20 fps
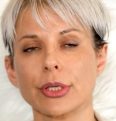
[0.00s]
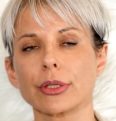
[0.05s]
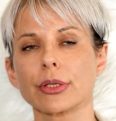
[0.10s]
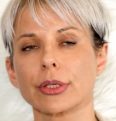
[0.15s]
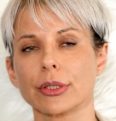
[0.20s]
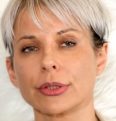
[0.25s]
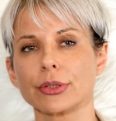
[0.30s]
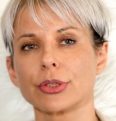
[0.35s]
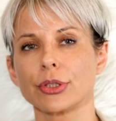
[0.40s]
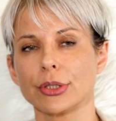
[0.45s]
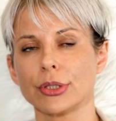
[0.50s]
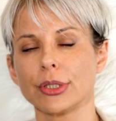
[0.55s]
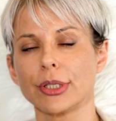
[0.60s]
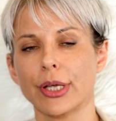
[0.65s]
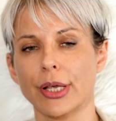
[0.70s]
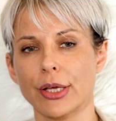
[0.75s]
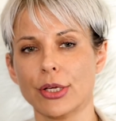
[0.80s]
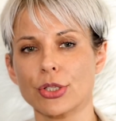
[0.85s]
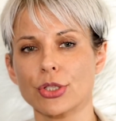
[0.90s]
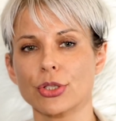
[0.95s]

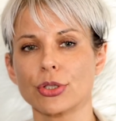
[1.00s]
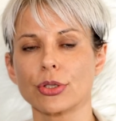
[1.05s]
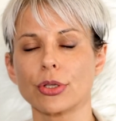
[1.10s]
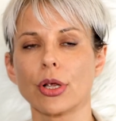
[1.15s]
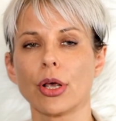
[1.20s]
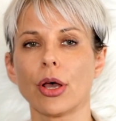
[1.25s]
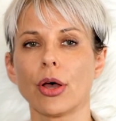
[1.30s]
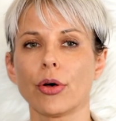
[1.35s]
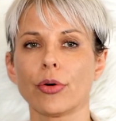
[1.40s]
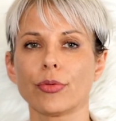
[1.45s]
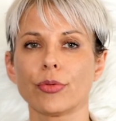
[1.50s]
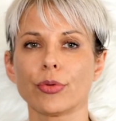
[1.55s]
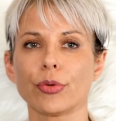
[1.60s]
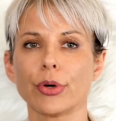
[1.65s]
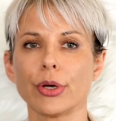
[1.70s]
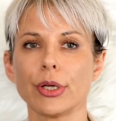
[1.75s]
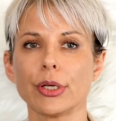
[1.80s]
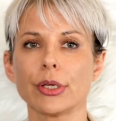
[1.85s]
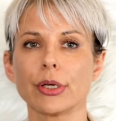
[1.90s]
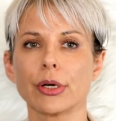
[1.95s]
contraindication
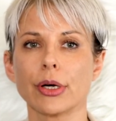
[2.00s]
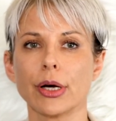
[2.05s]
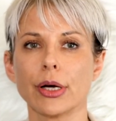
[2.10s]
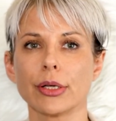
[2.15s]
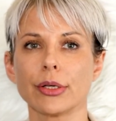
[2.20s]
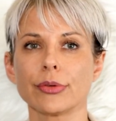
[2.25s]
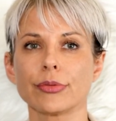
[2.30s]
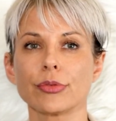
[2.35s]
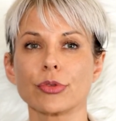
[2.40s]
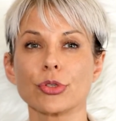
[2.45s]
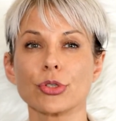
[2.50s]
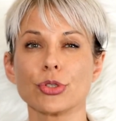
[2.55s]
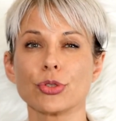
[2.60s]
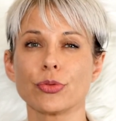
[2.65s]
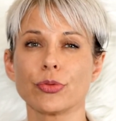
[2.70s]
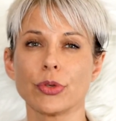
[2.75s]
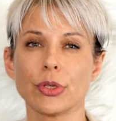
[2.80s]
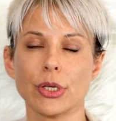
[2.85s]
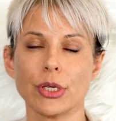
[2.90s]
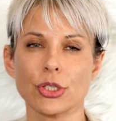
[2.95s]
for any kind of
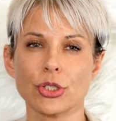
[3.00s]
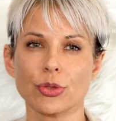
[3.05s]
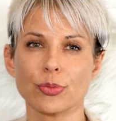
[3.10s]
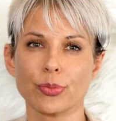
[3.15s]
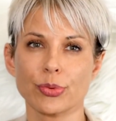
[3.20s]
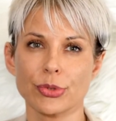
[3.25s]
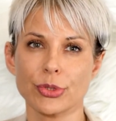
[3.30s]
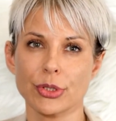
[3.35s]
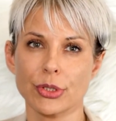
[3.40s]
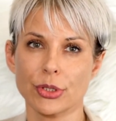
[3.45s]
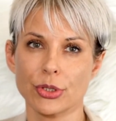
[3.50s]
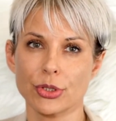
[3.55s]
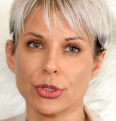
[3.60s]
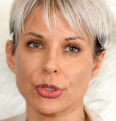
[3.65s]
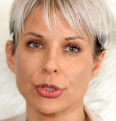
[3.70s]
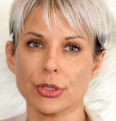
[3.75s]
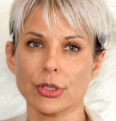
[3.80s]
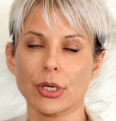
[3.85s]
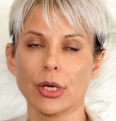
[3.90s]
rejuvenation procedures.